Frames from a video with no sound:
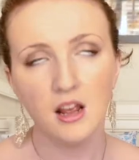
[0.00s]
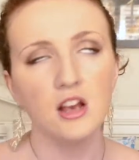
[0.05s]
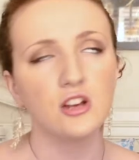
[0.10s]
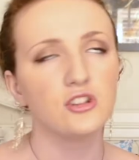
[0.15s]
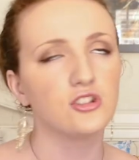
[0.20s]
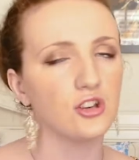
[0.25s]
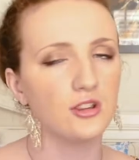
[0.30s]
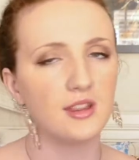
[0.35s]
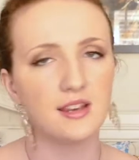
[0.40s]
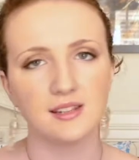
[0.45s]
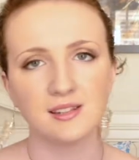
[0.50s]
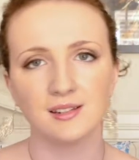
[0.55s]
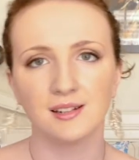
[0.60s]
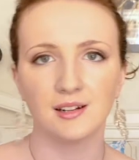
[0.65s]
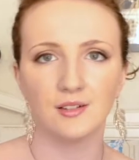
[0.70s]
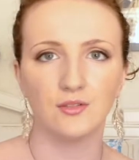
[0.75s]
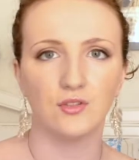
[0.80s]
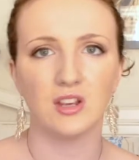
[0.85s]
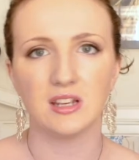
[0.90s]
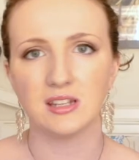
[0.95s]
So there's sort
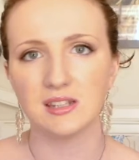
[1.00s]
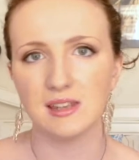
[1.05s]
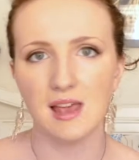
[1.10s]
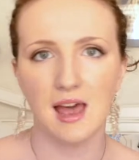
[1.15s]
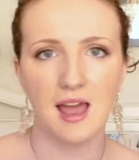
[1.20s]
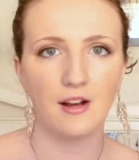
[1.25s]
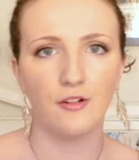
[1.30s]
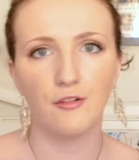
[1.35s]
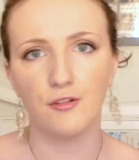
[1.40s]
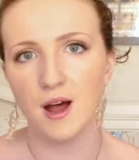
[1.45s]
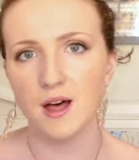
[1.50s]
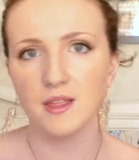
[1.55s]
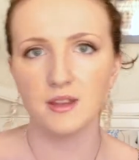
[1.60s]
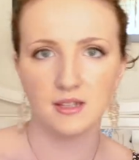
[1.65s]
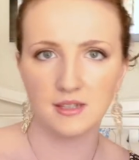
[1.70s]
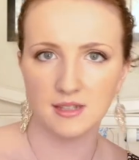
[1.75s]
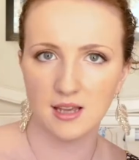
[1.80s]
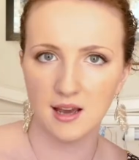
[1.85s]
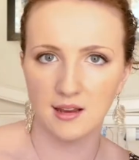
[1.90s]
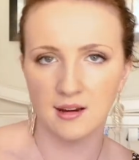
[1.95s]
of this like
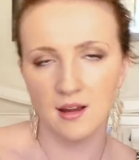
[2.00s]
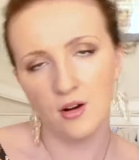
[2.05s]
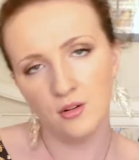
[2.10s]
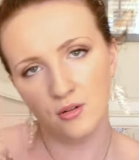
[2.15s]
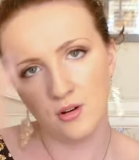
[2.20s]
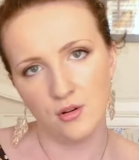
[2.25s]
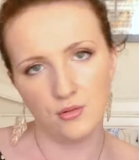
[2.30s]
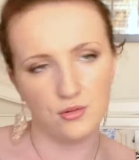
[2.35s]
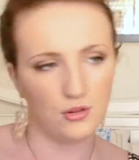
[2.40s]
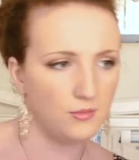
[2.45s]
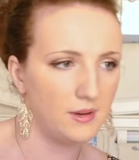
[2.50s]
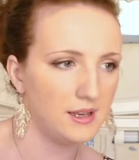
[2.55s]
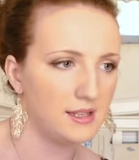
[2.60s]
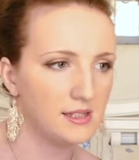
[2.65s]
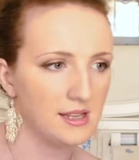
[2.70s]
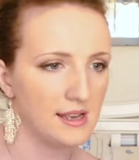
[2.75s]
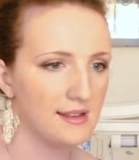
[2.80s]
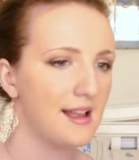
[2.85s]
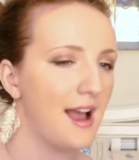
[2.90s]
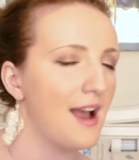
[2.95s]
father-son, oh no, you're my son.